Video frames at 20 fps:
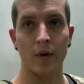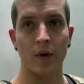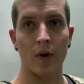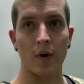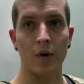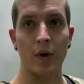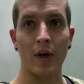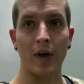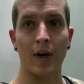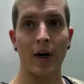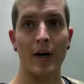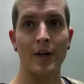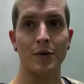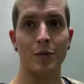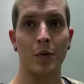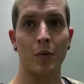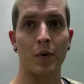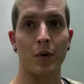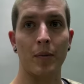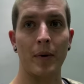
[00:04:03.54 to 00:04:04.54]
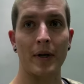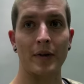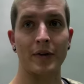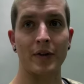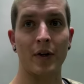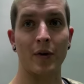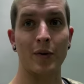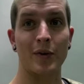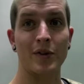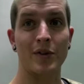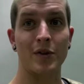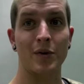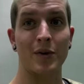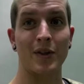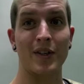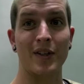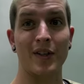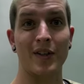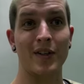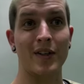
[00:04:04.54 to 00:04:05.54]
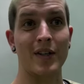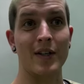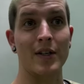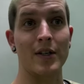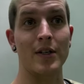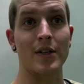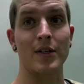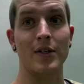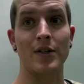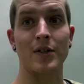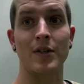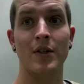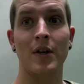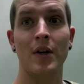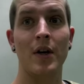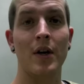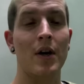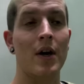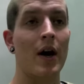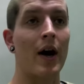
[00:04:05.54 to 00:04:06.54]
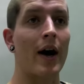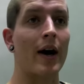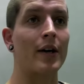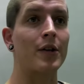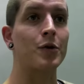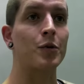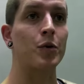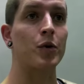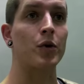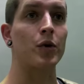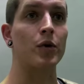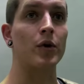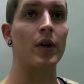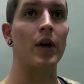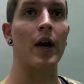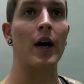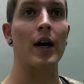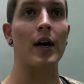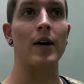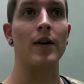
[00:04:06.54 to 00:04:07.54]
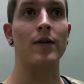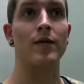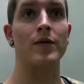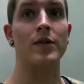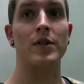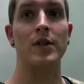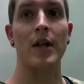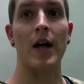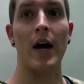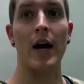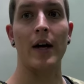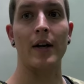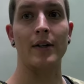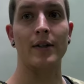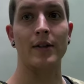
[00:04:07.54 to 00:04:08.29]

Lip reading: Okay, guys, what we're about to go into here is actual caves that